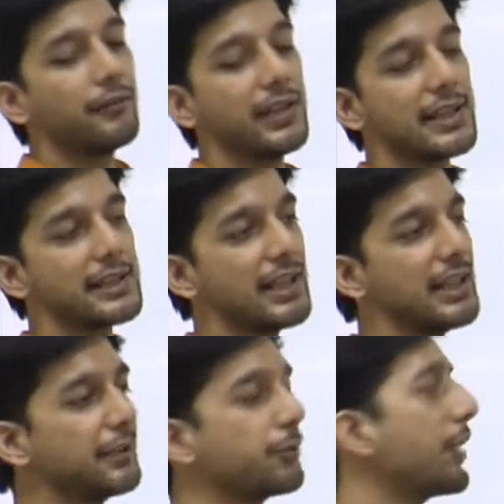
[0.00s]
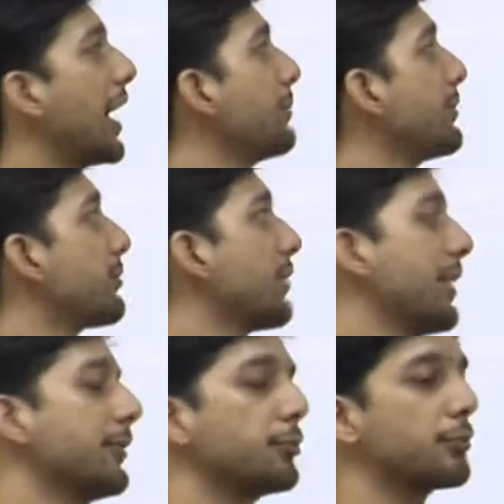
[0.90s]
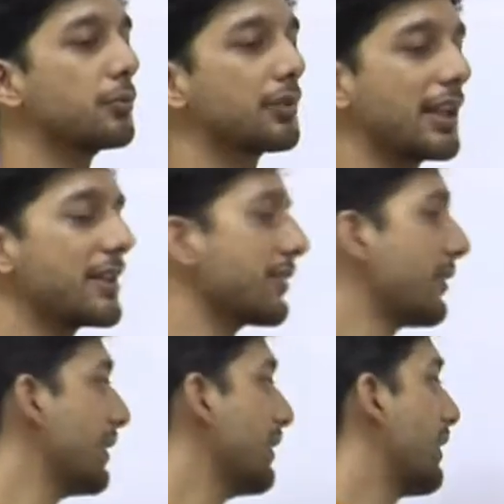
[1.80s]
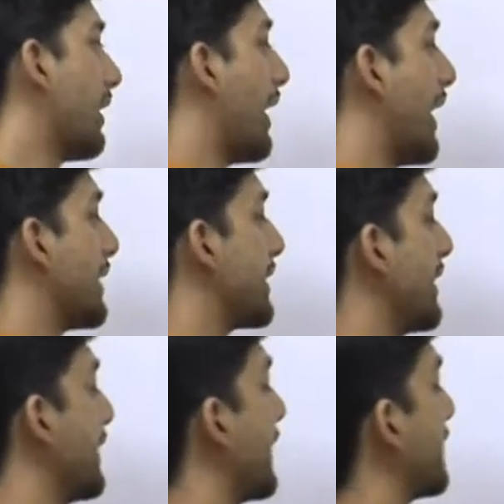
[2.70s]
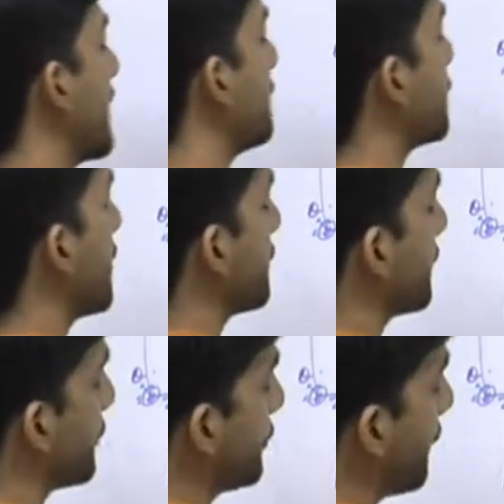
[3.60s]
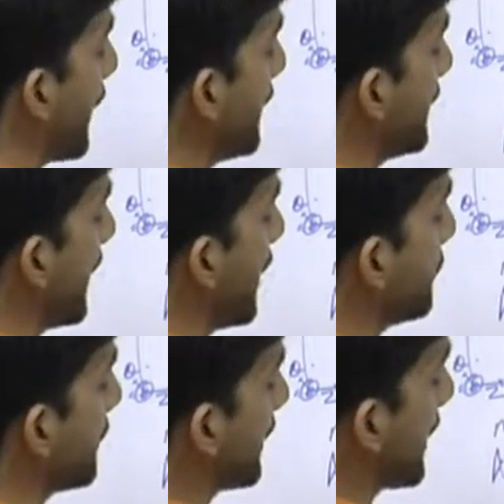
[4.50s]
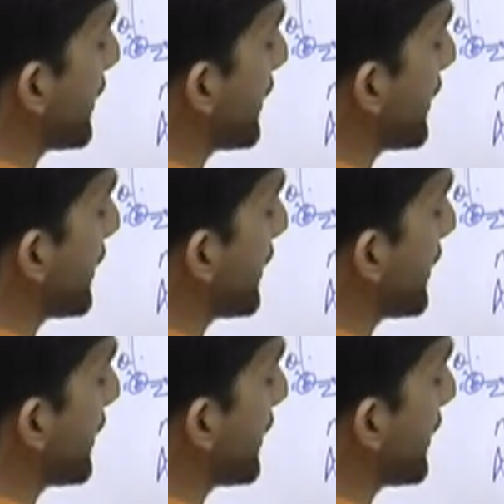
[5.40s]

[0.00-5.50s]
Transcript: when I say I am trying to do clustering, I say that I am trying to find out